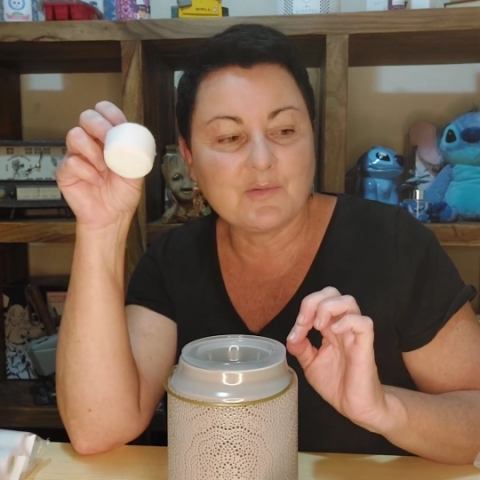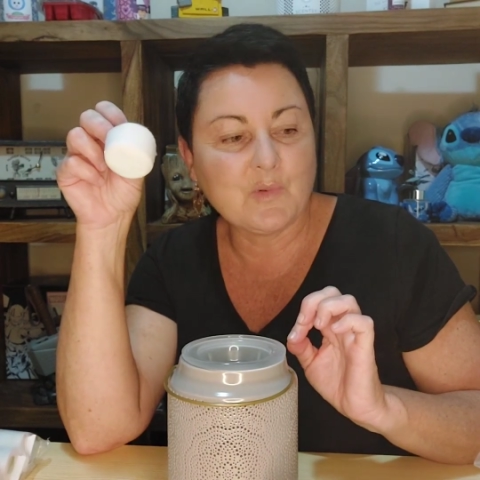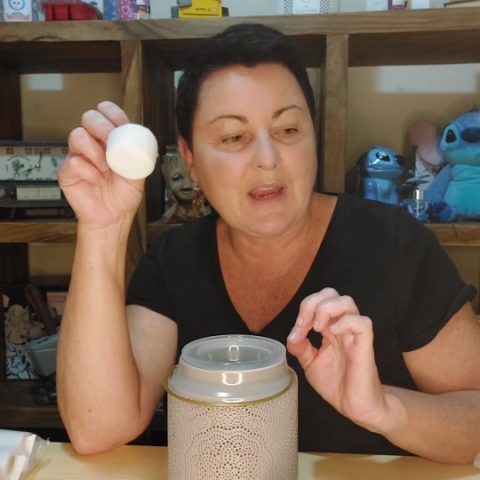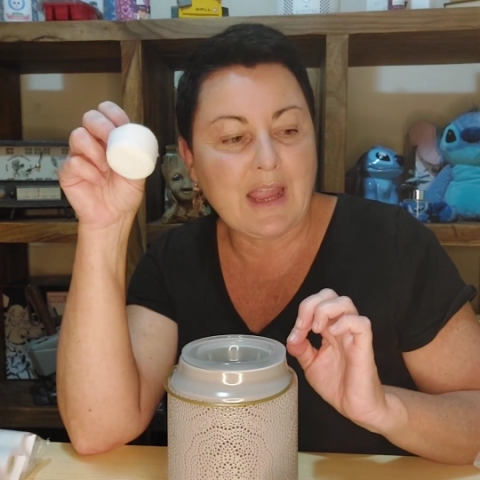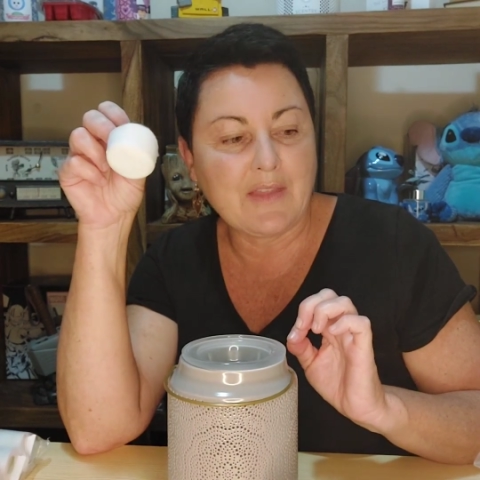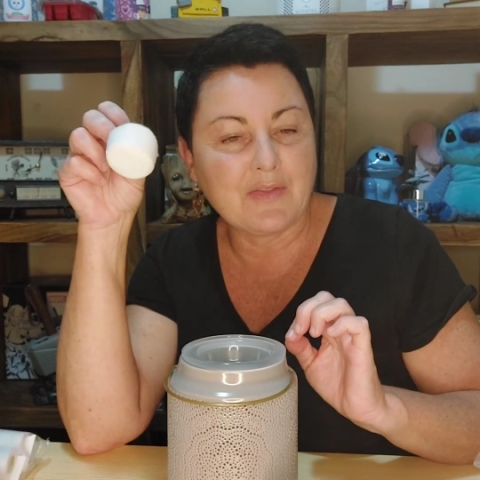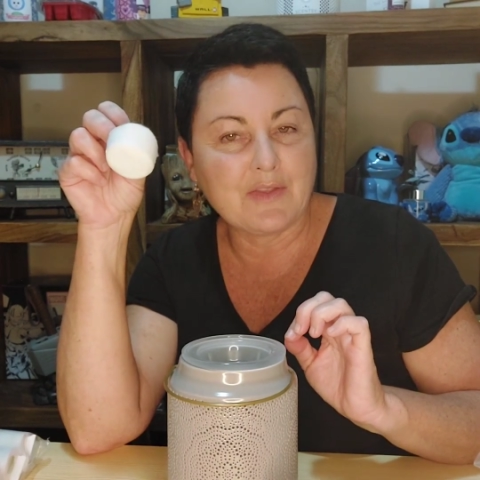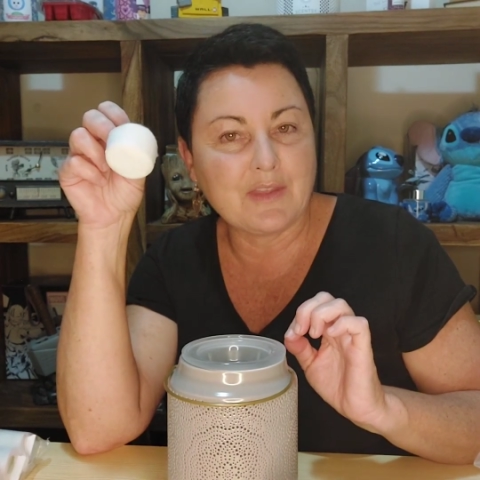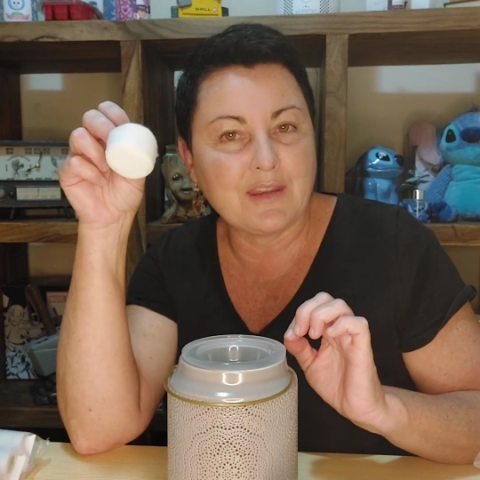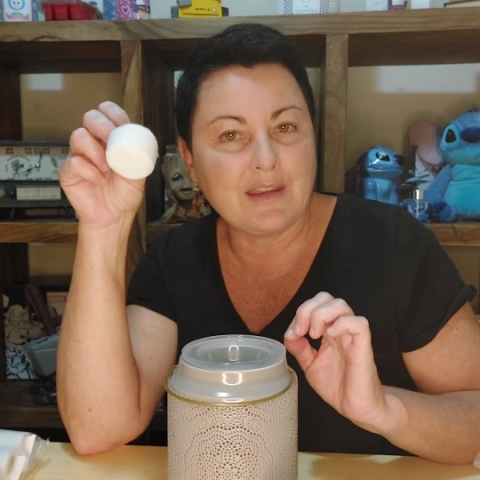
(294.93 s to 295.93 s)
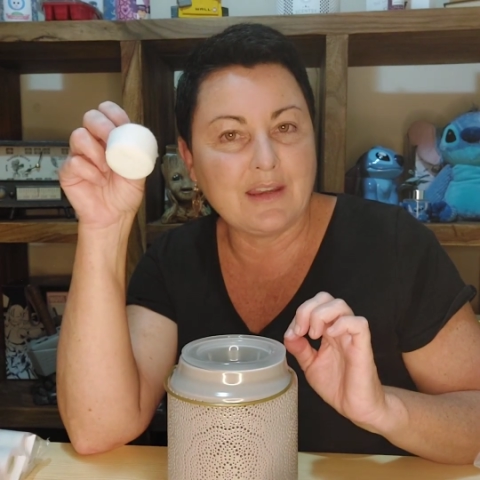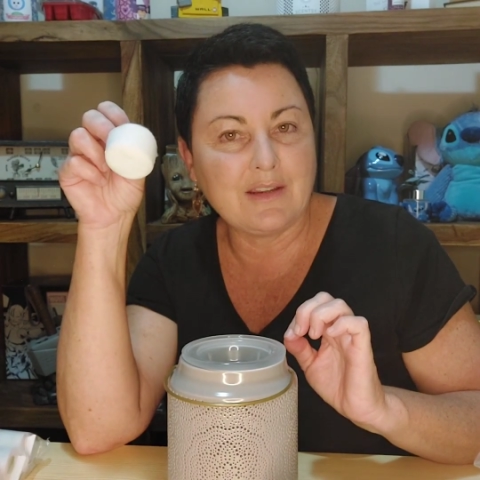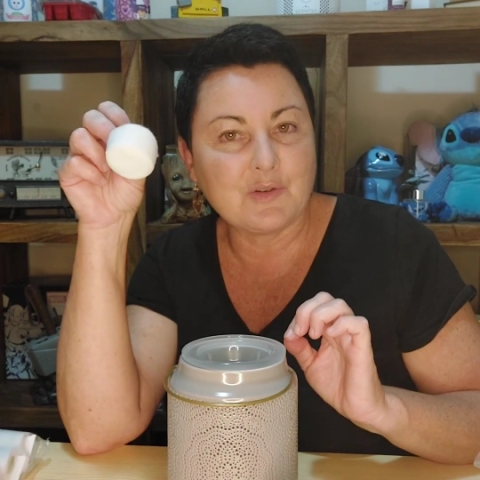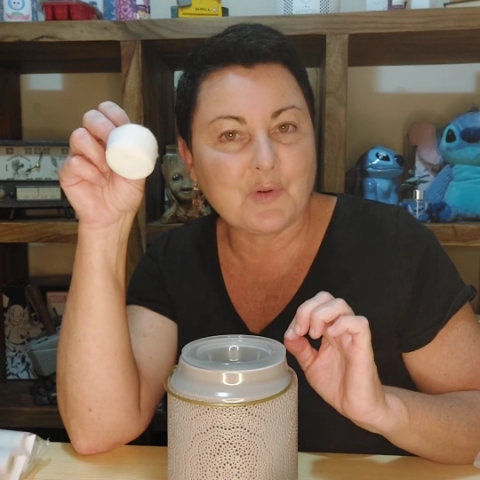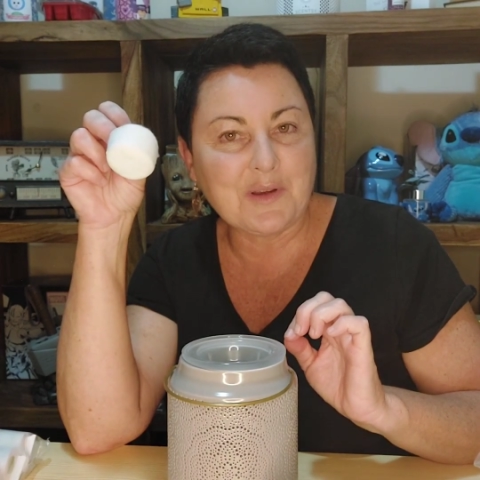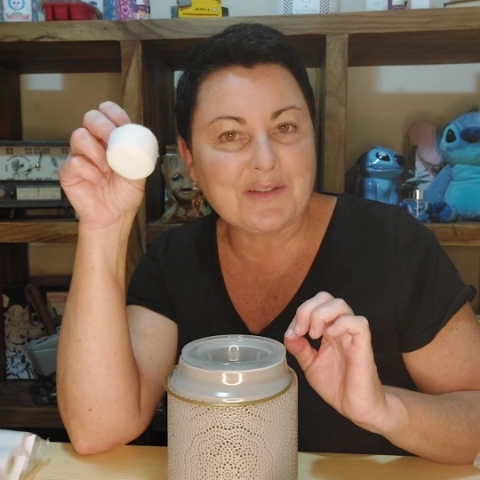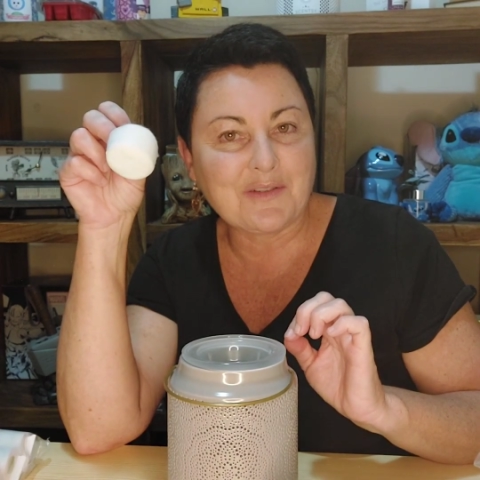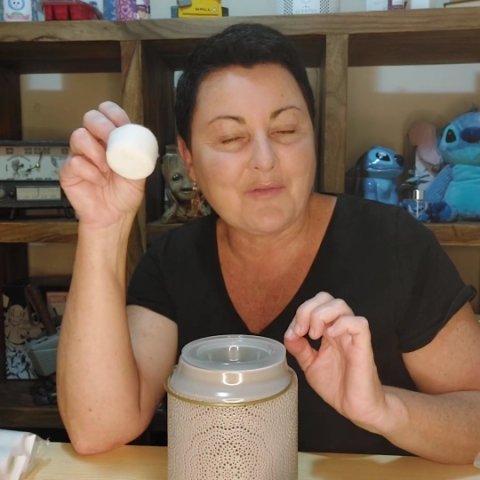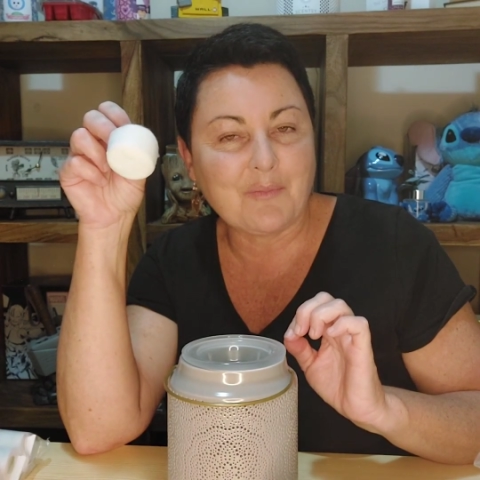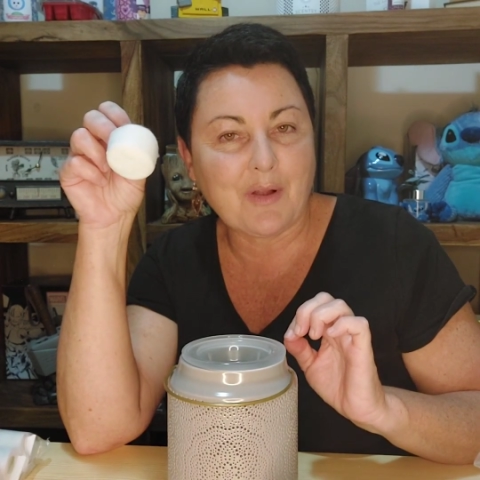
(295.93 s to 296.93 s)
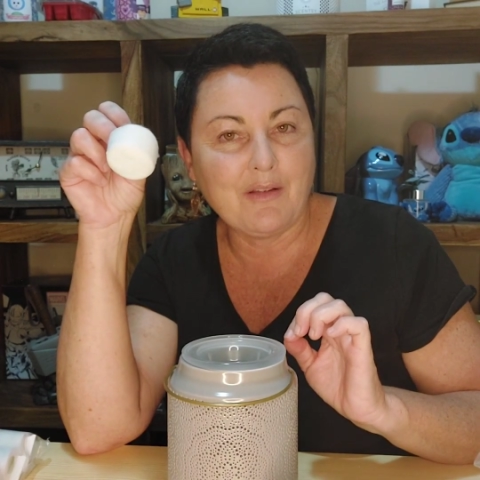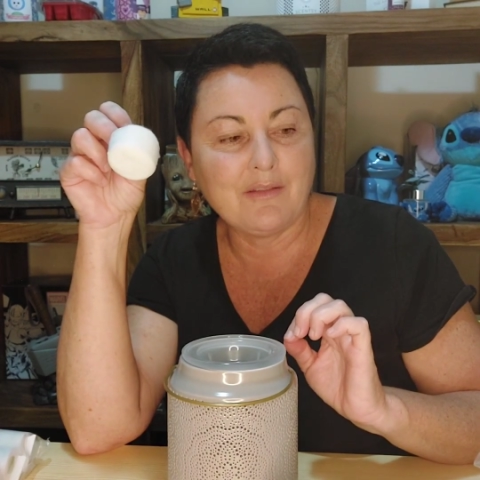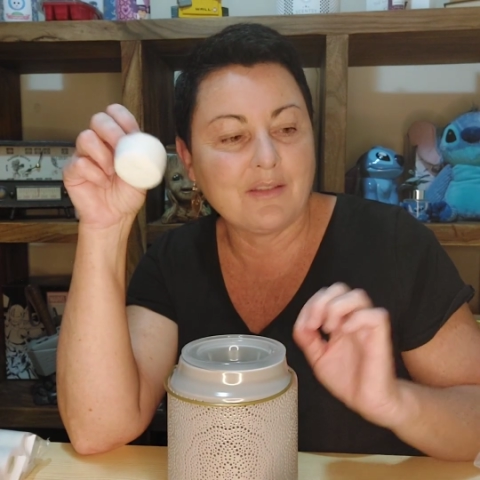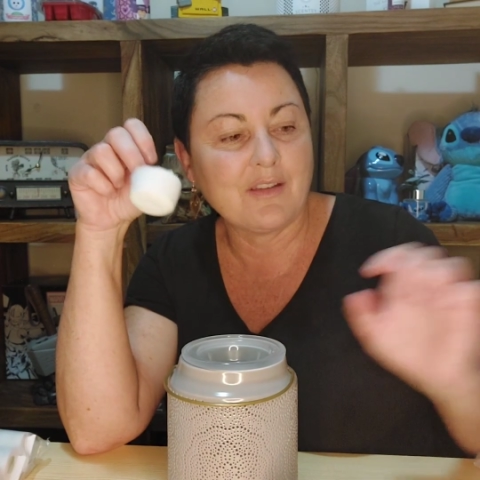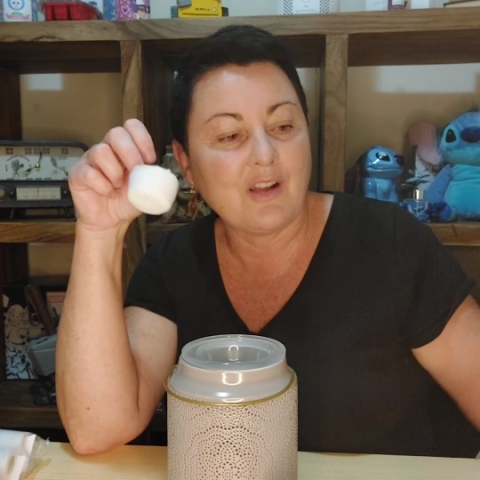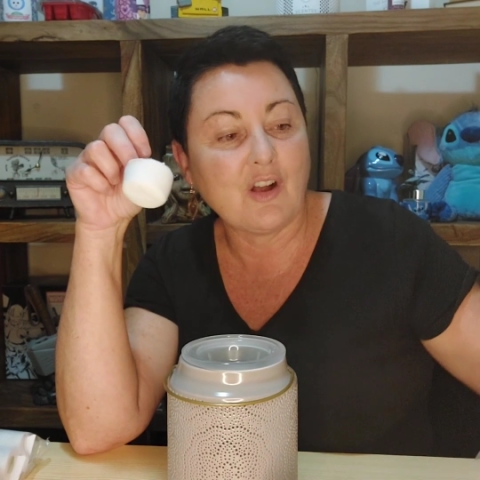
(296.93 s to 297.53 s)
we had the choice of both.